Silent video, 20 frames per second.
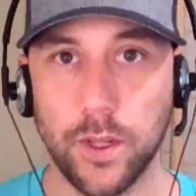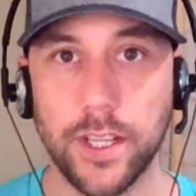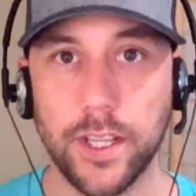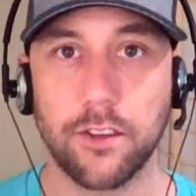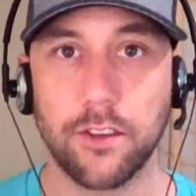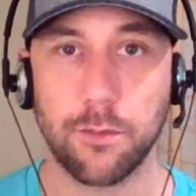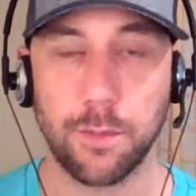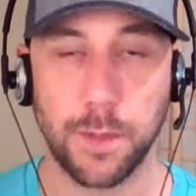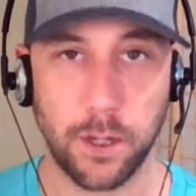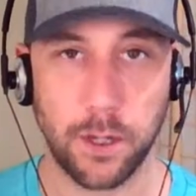
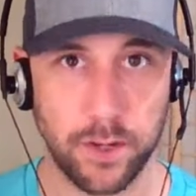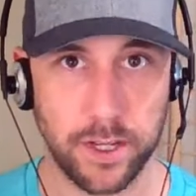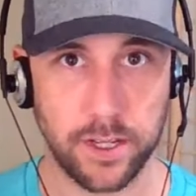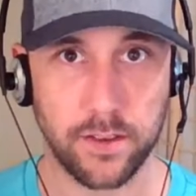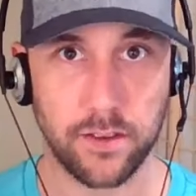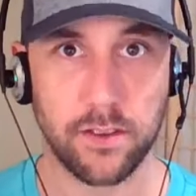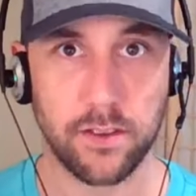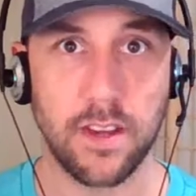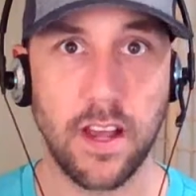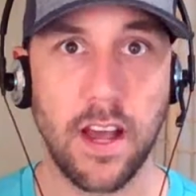
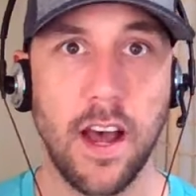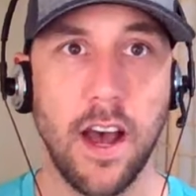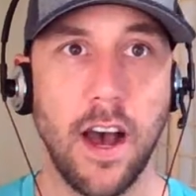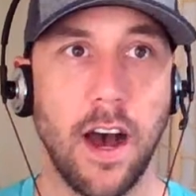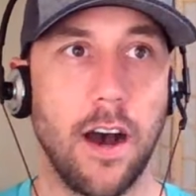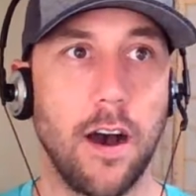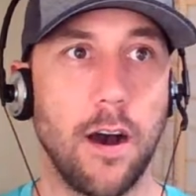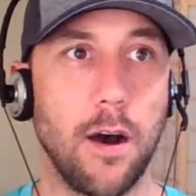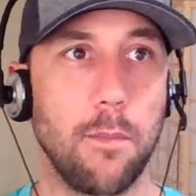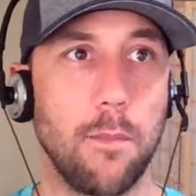experience.
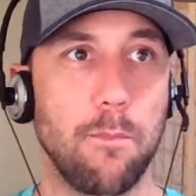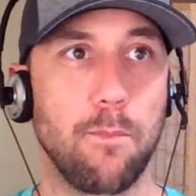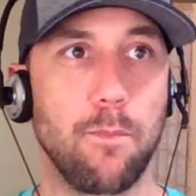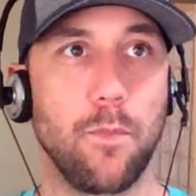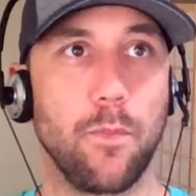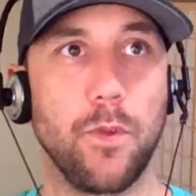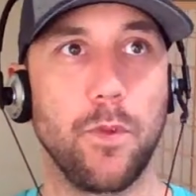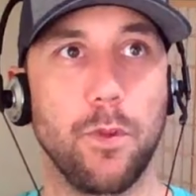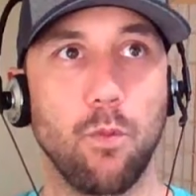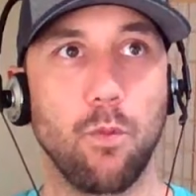
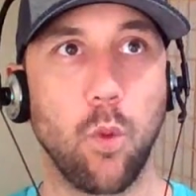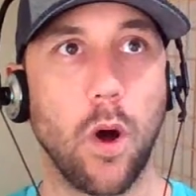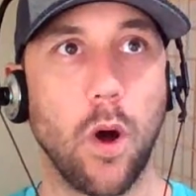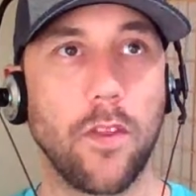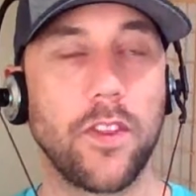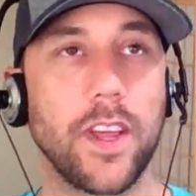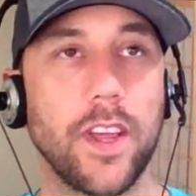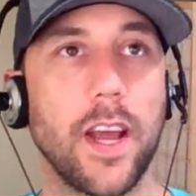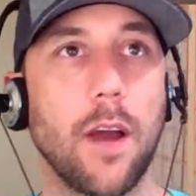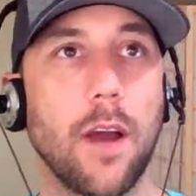Um, one
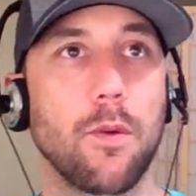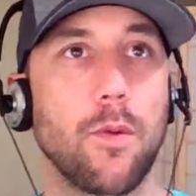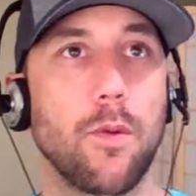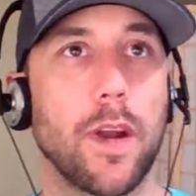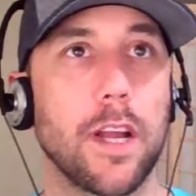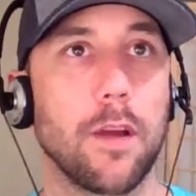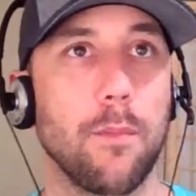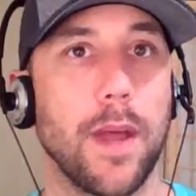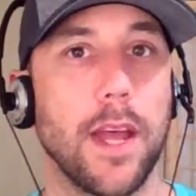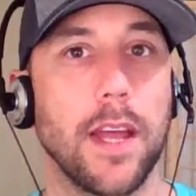thing I would
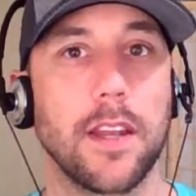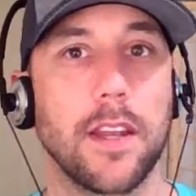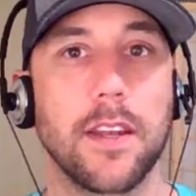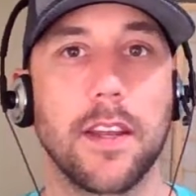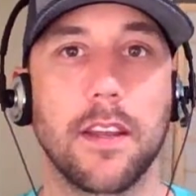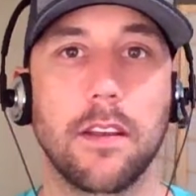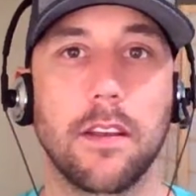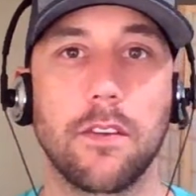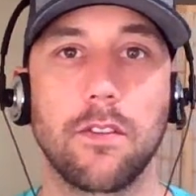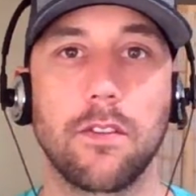recommend
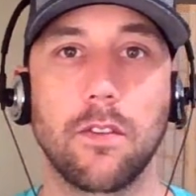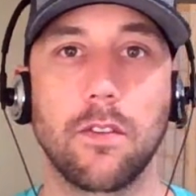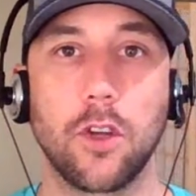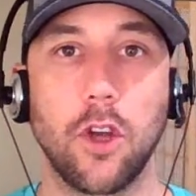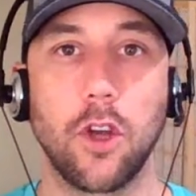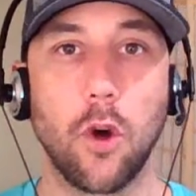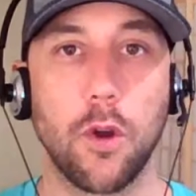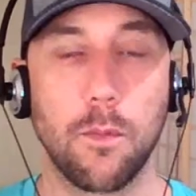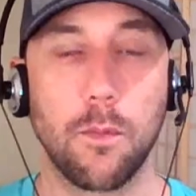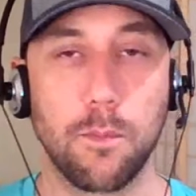is
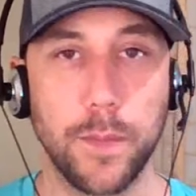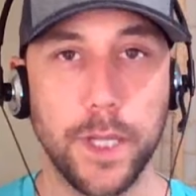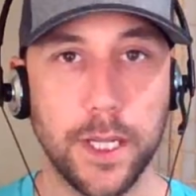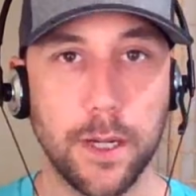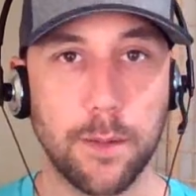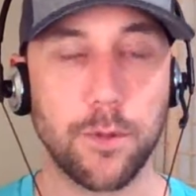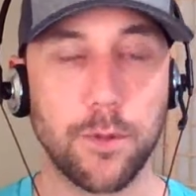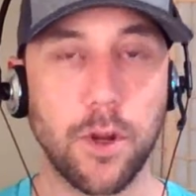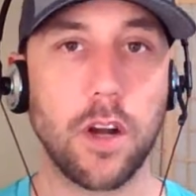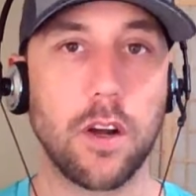go to
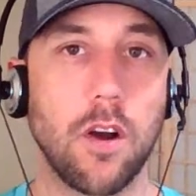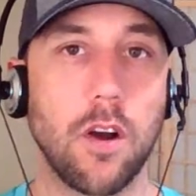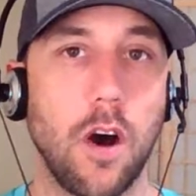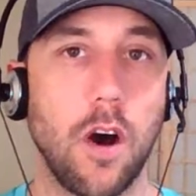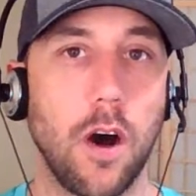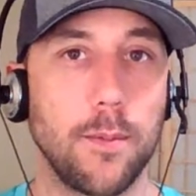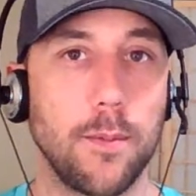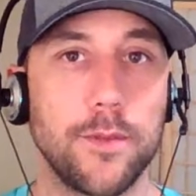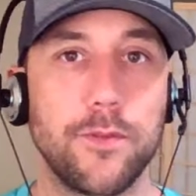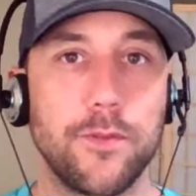meetup dot
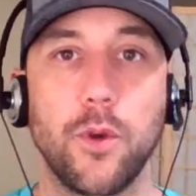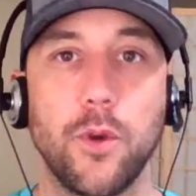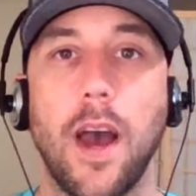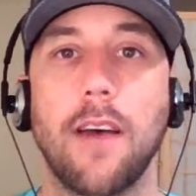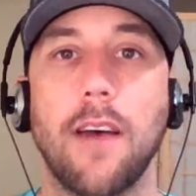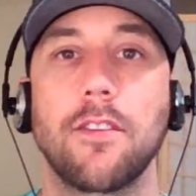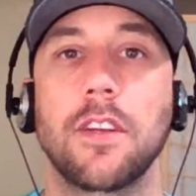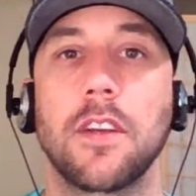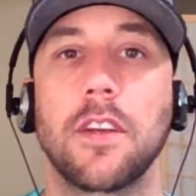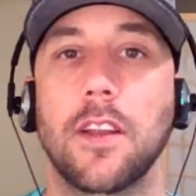com if you
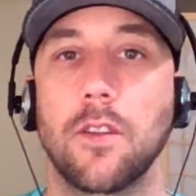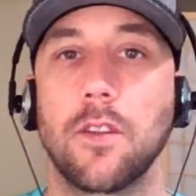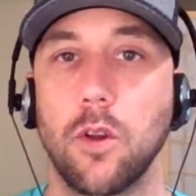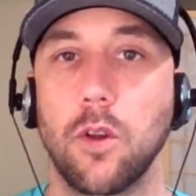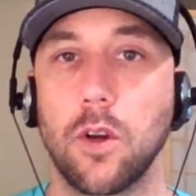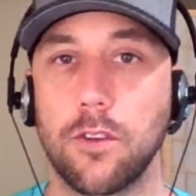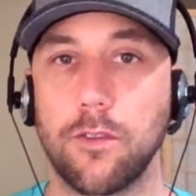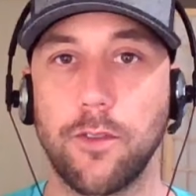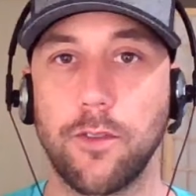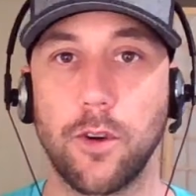haven't, and
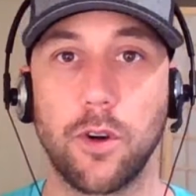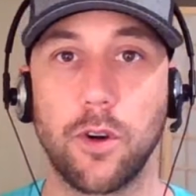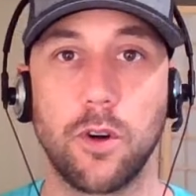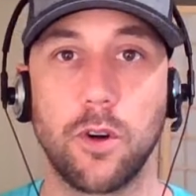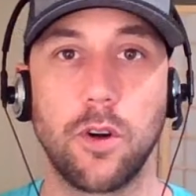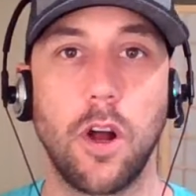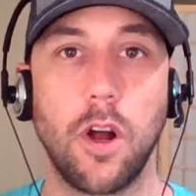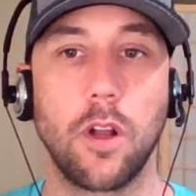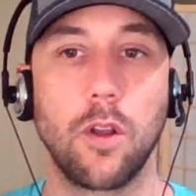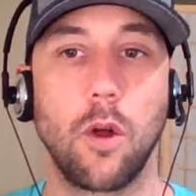look
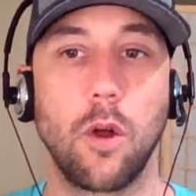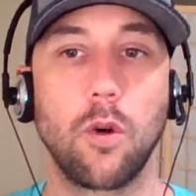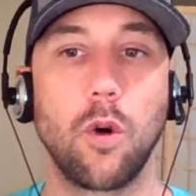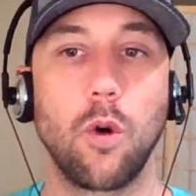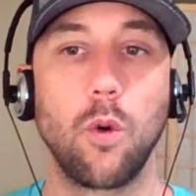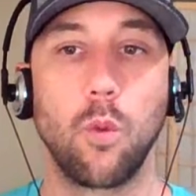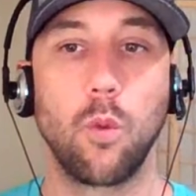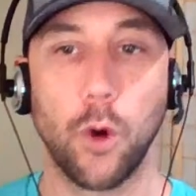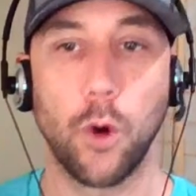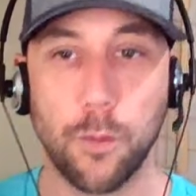for a
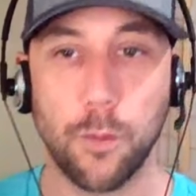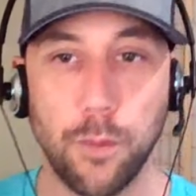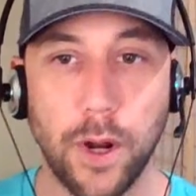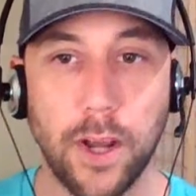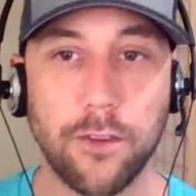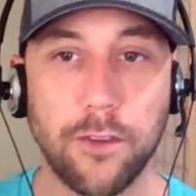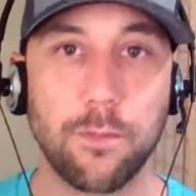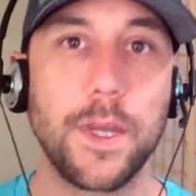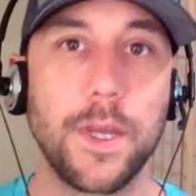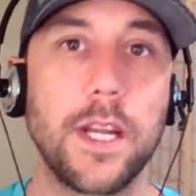local
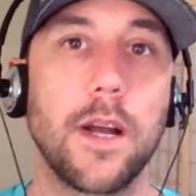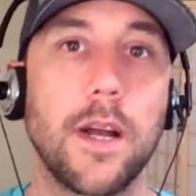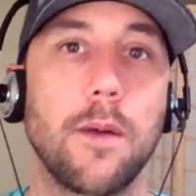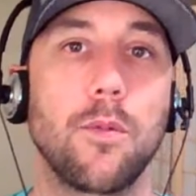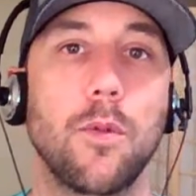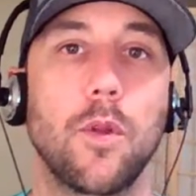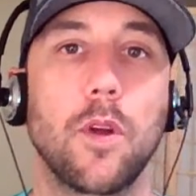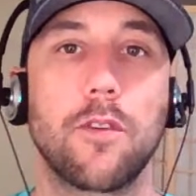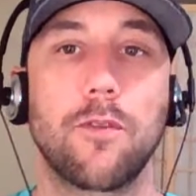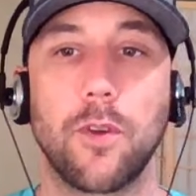WordPress meetup,
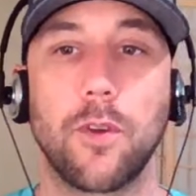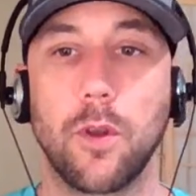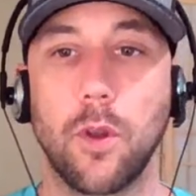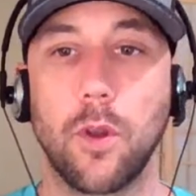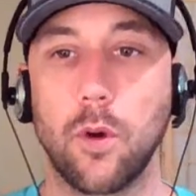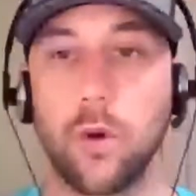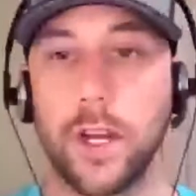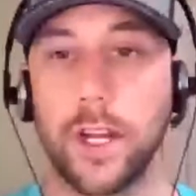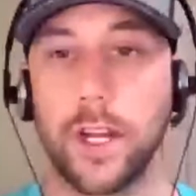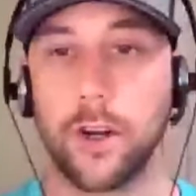look for
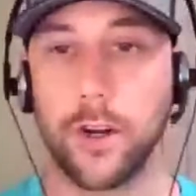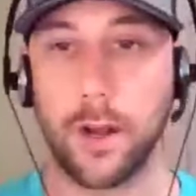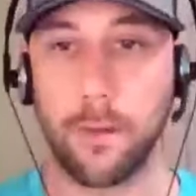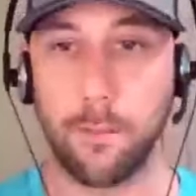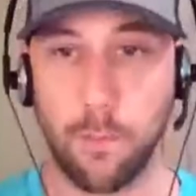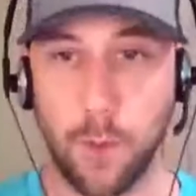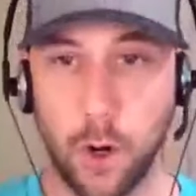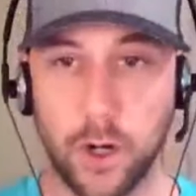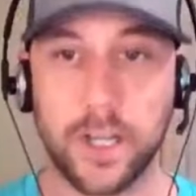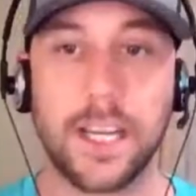local internet
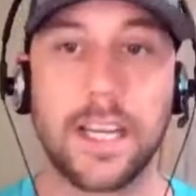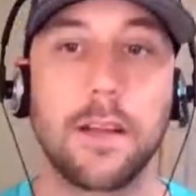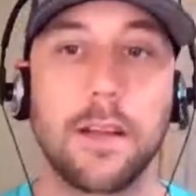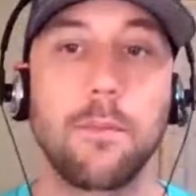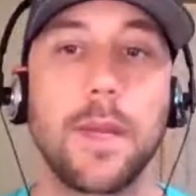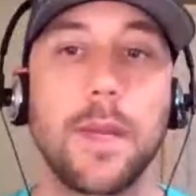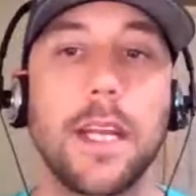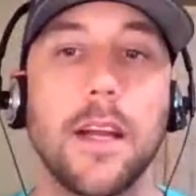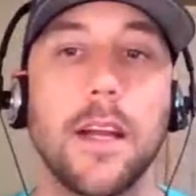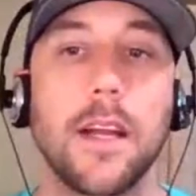marketing
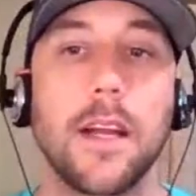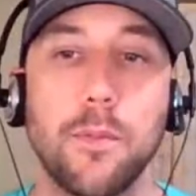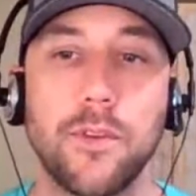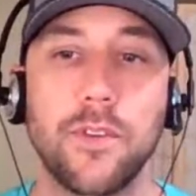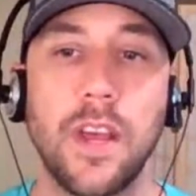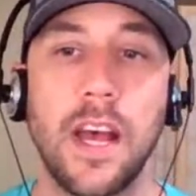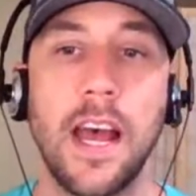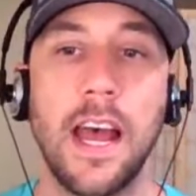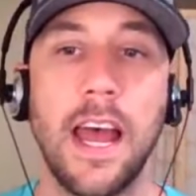meetups,